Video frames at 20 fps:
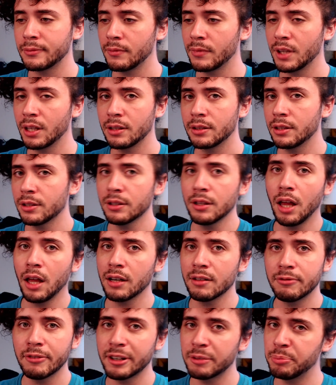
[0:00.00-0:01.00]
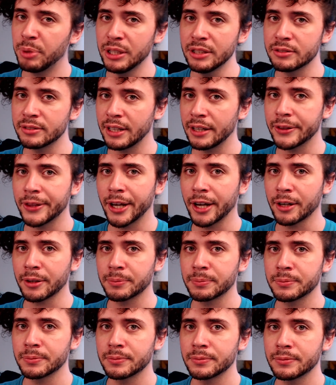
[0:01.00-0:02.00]
There are a lot of red buttons out there.
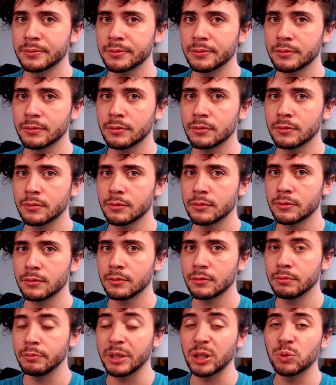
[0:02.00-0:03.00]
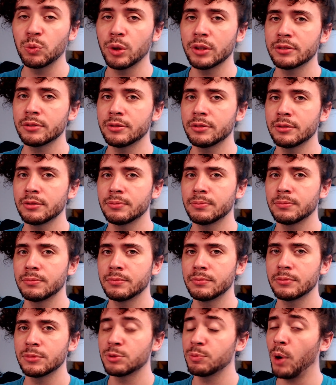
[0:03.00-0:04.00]
Big ones,
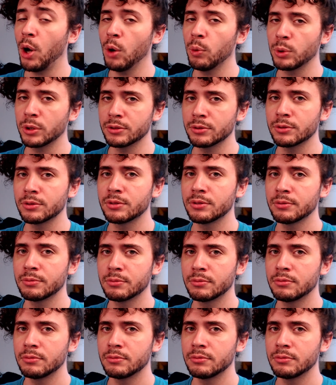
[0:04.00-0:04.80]
small ones,